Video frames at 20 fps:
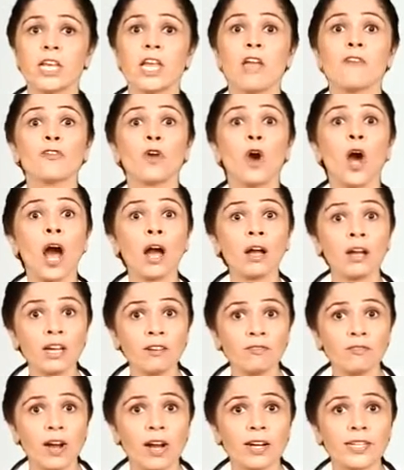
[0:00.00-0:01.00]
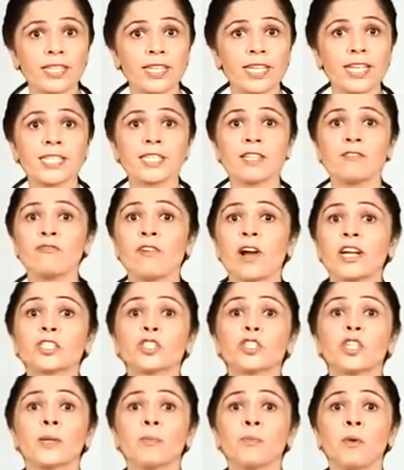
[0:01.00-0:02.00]
If your Anganwadi isn't
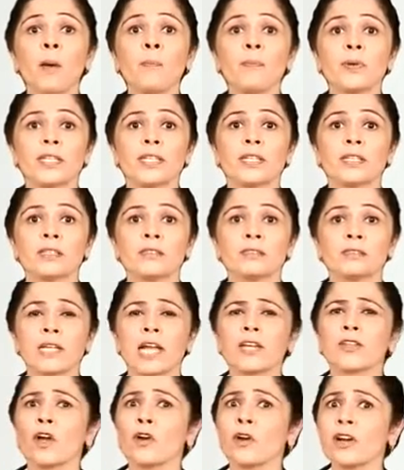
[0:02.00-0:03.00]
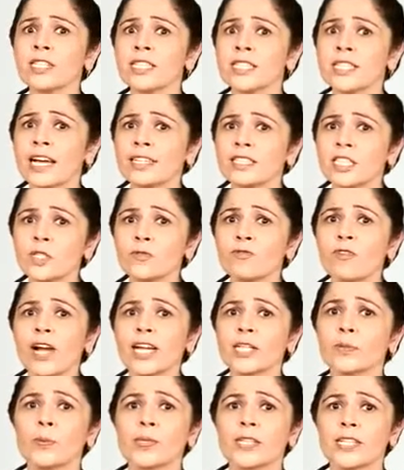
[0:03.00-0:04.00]
functioning properly and you're
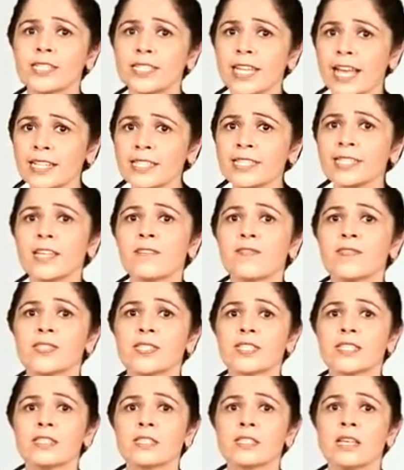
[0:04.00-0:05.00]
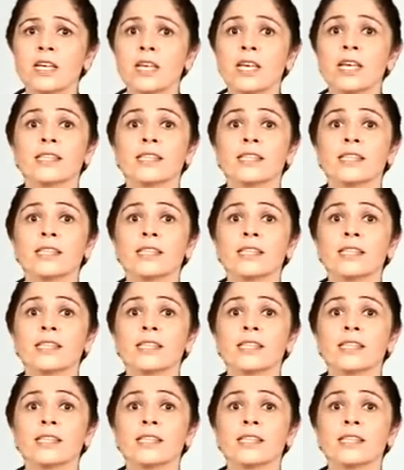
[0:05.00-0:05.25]
unsatisfied with its health services,